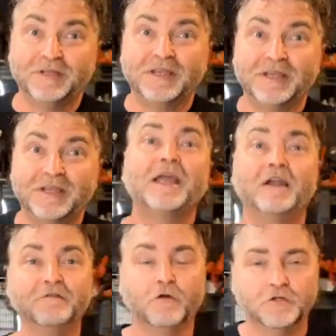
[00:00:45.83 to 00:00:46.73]
kind of
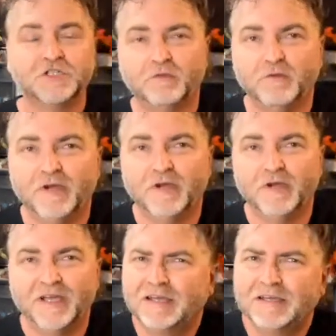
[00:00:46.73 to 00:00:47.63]
launched everywhere
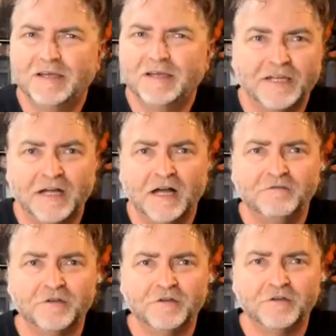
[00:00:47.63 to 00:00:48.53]
a week and a half
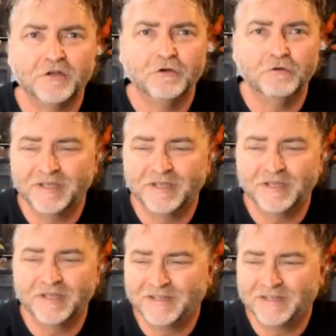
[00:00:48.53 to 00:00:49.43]
ago in
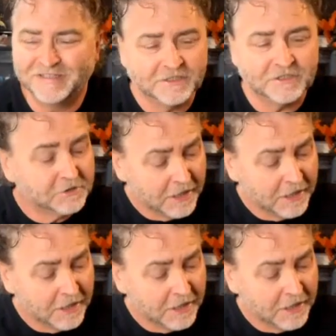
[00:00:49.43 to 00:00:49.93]
Target stores.